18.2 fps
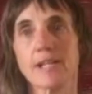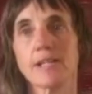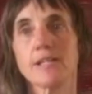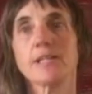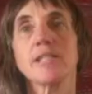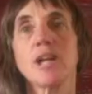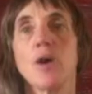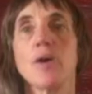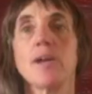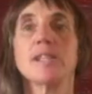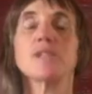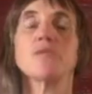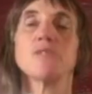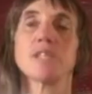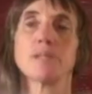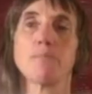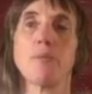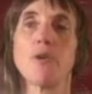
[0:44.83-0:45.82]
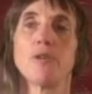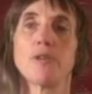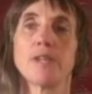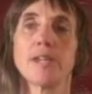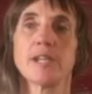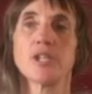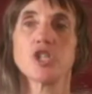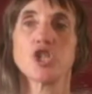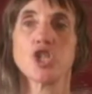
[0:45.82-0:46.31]
So it's
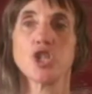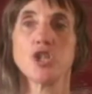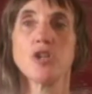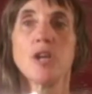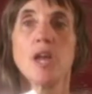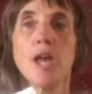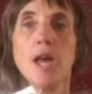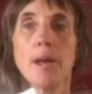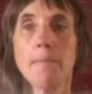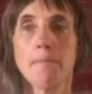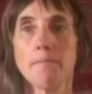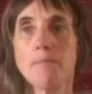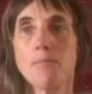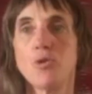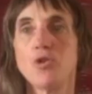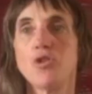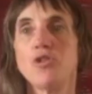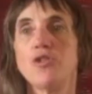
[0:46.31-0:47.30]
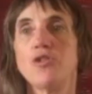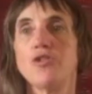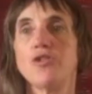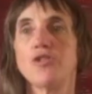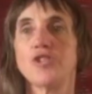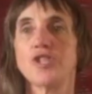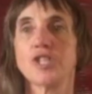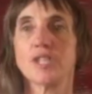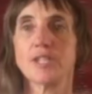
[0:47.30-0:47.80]
responding to
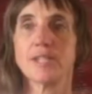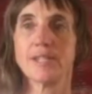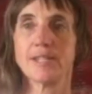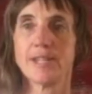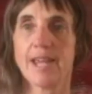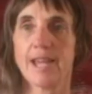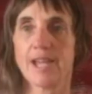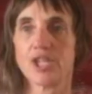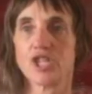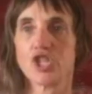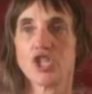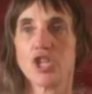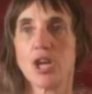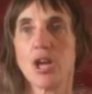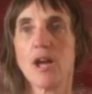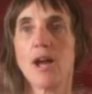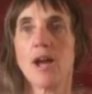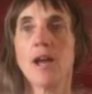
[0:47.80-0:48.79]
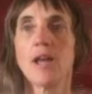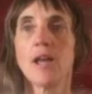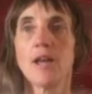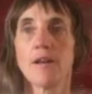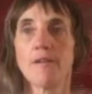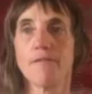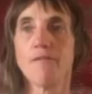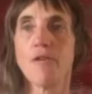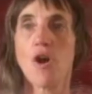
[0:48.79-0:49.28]
mood, texture,
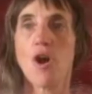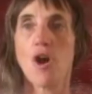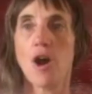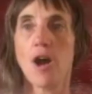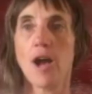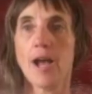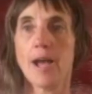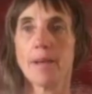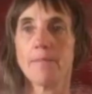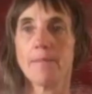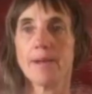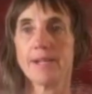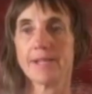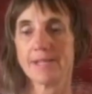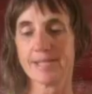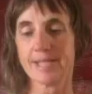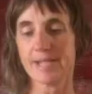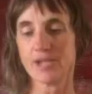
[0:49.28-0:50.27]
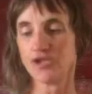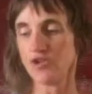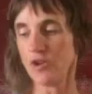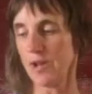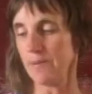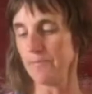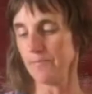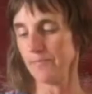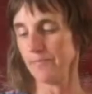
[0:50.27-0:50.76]
vibe,
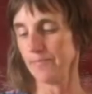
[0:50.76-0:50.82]
etc.